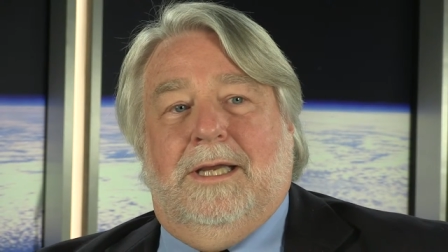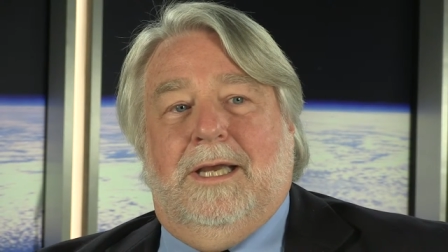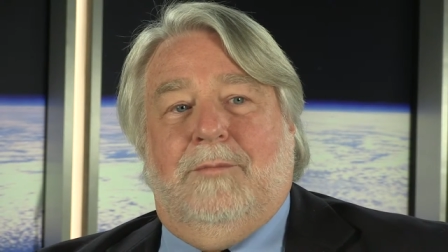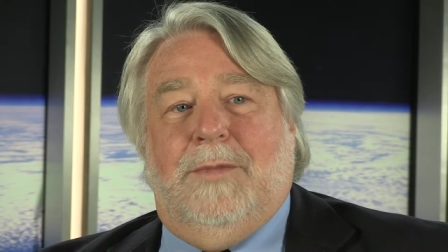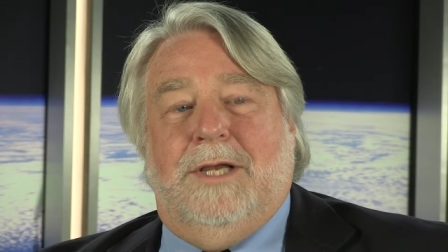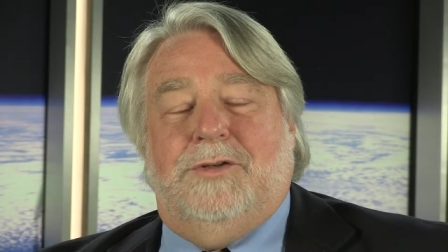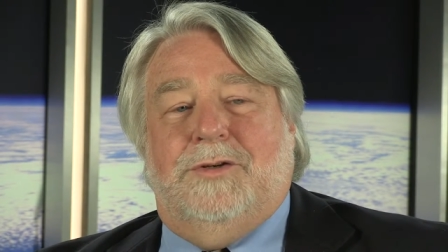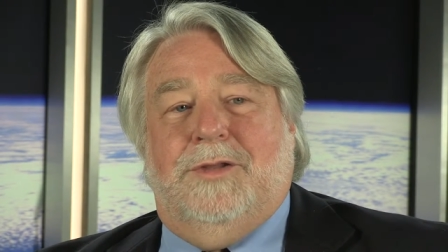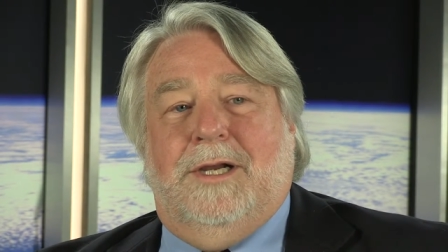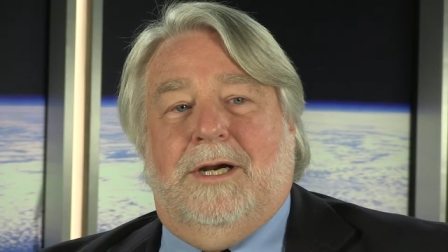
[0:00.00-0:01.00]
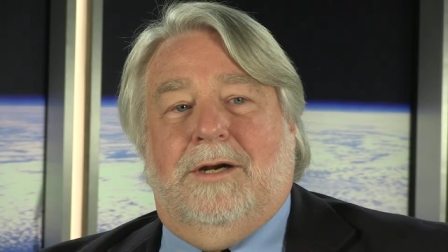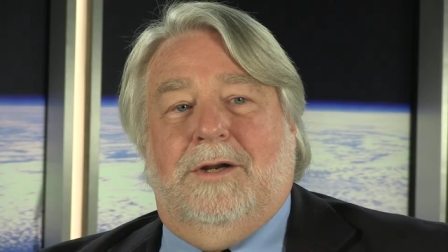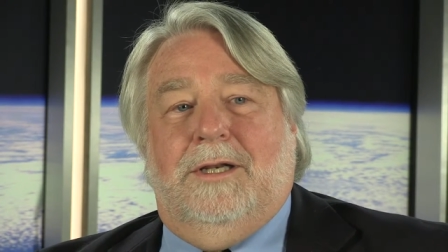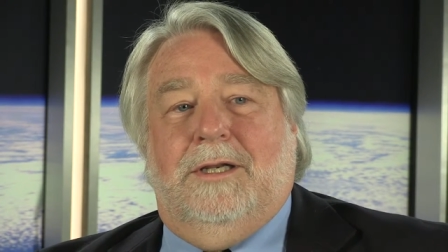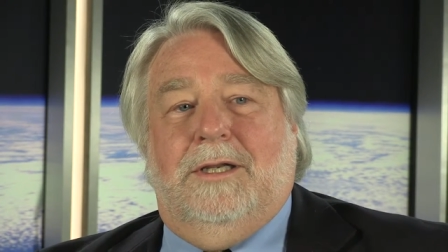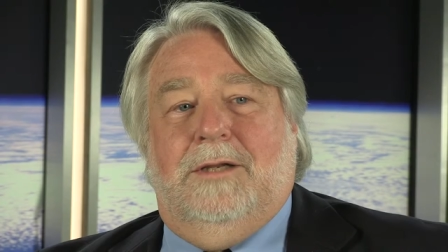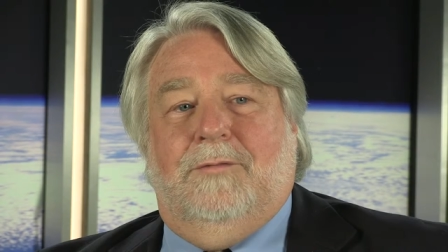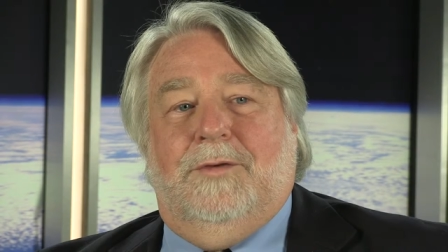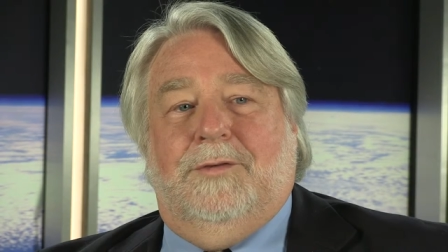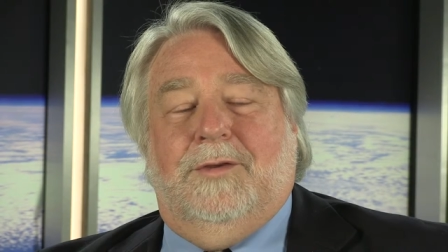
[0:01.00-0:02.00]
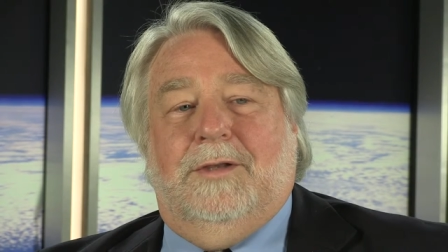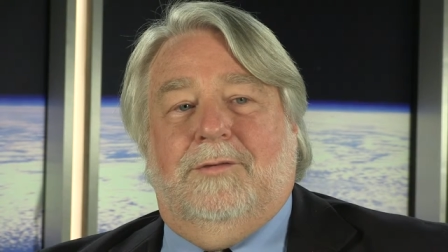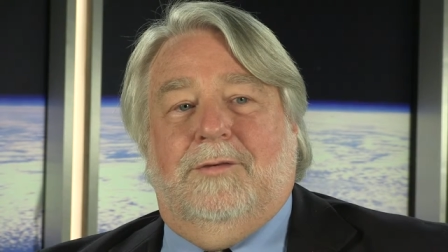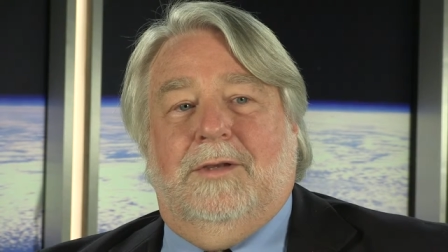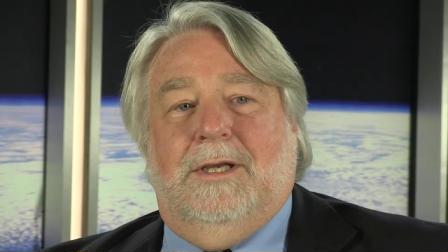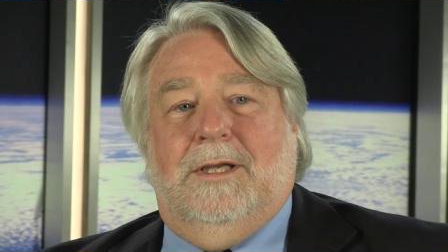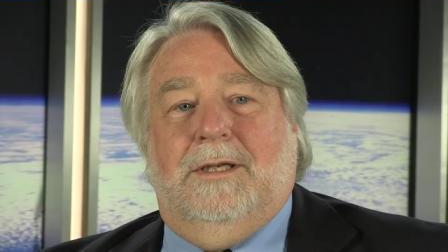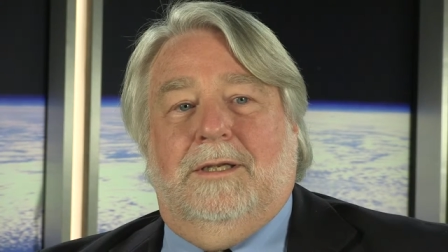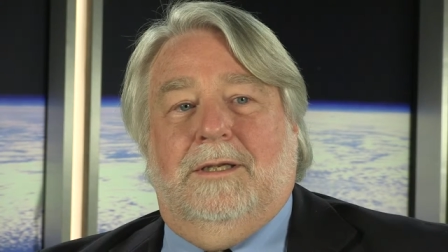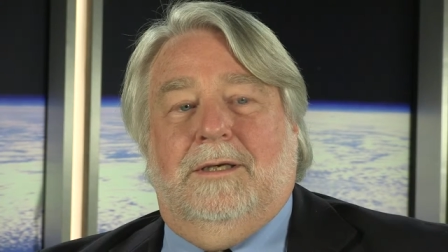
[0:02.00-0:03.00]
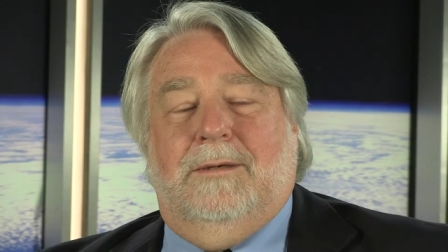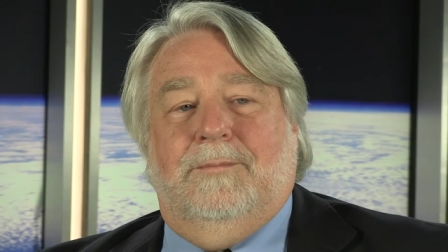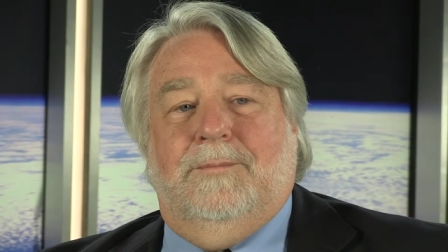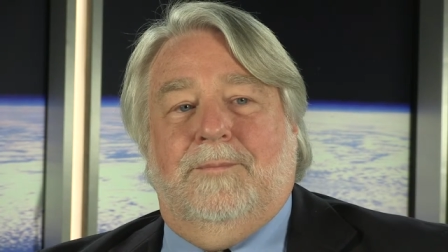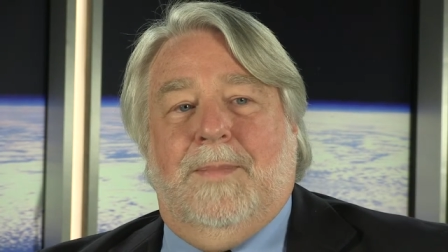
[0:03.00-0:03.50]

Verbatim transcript: and majored there in, in physics and um,